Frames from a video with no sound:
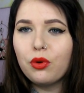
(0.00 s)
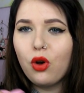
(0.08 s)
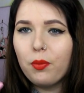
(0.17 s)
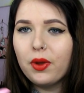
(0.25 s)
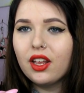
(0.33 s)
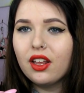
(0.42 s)

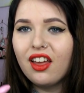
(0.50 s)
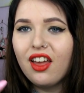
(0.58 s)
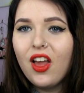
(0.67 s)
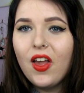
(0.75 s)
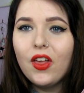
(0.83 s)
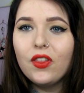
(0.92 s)
becoming
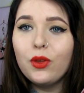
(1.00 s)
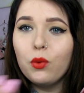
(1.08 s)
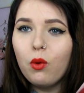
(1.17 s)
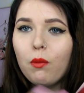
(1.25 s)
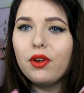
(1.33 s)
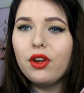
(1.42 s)
the
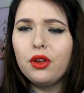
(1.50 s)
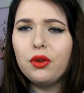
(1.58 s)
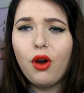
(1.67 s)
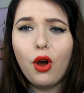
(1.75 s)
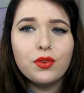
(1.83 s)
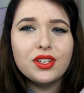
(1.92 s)
woman who
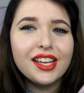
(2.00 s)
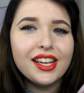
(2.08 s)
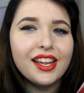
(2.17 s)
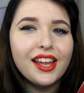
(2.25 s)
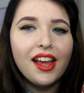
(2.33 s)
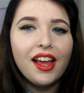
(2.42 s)
owned it.